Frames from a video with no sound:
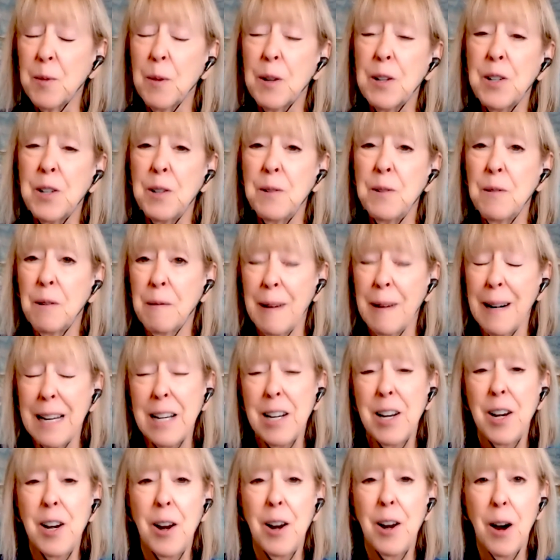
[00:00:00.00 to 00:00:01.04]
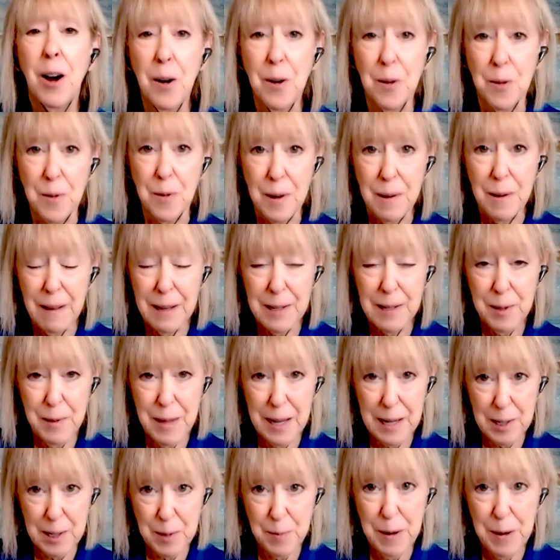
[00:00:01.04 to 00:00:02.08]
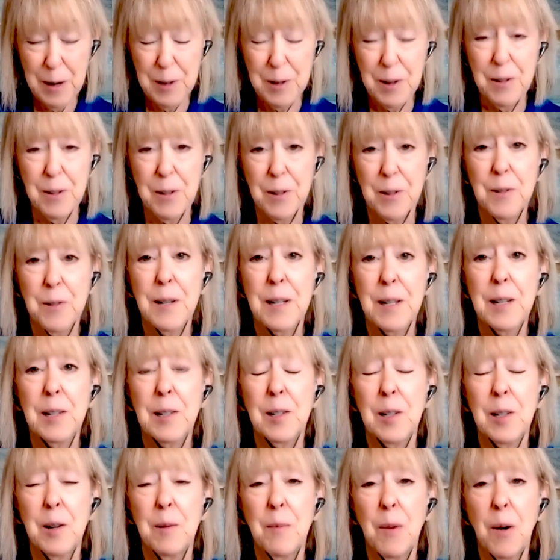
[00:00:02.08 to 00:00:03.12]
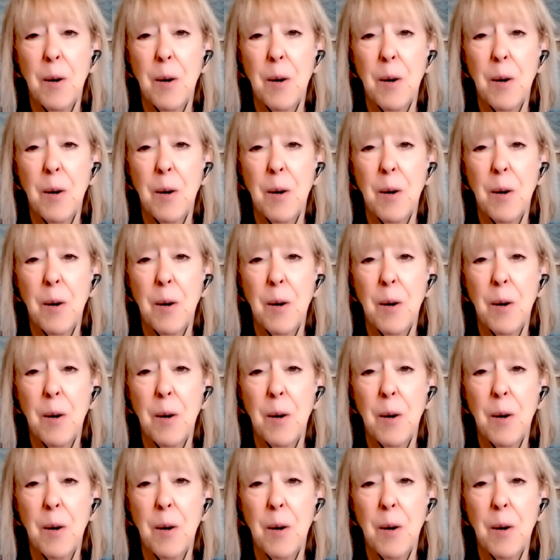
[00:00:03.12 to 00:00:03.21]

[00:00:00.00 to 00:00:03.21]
What do you already know that's part of the curriculum?